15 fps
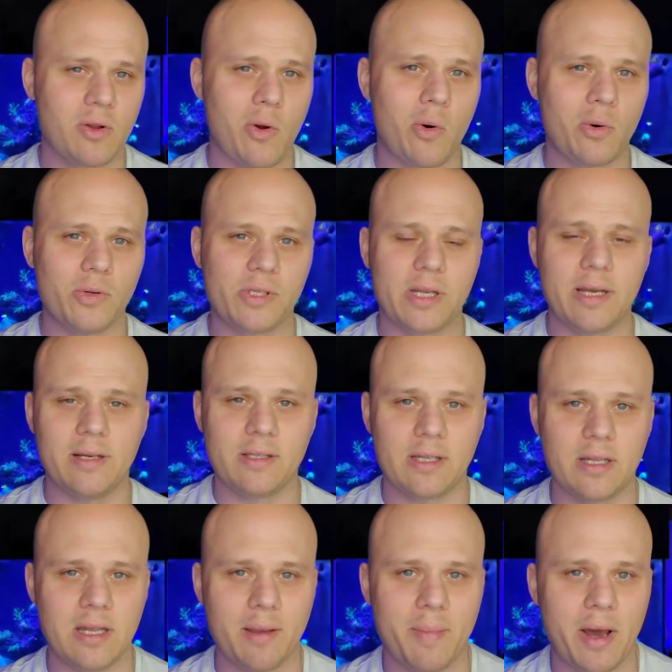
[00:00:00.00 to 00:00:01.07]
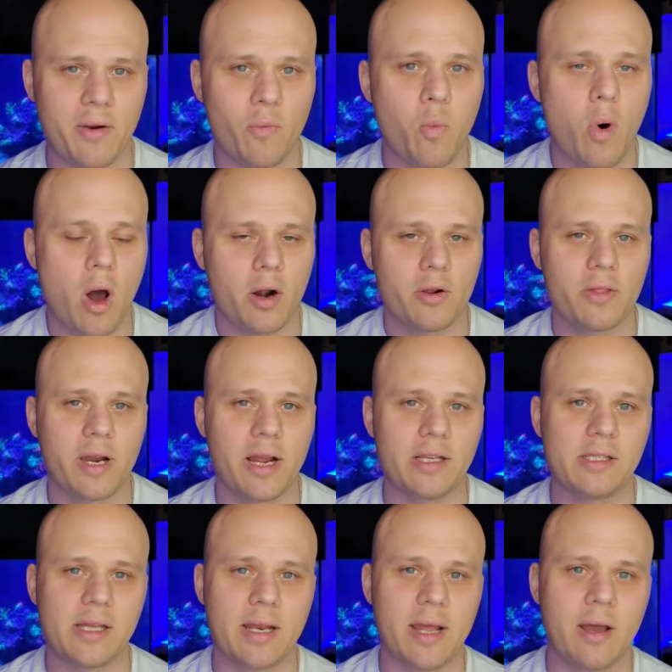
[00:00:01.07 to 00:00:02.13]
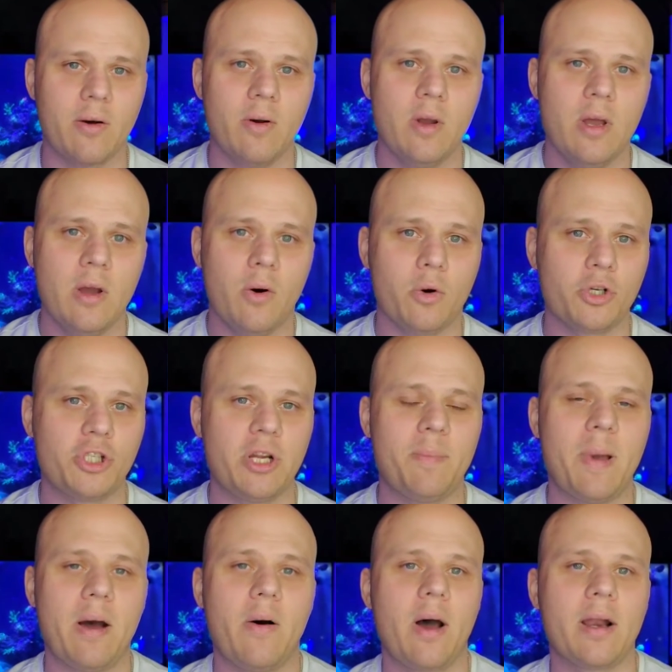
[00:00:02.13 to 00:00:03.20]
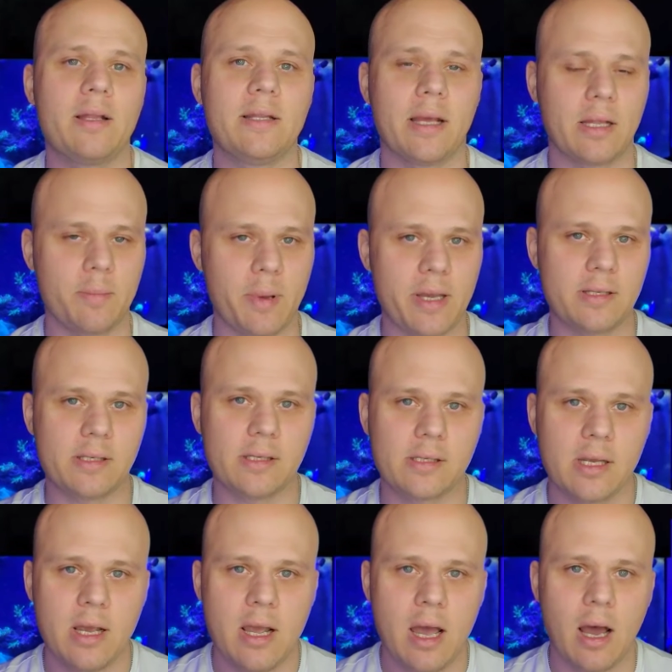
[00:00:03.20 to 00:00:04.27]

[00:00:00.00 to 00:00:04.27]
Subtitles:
coral sales and the amount of water that I send out or ship out on a daily basis.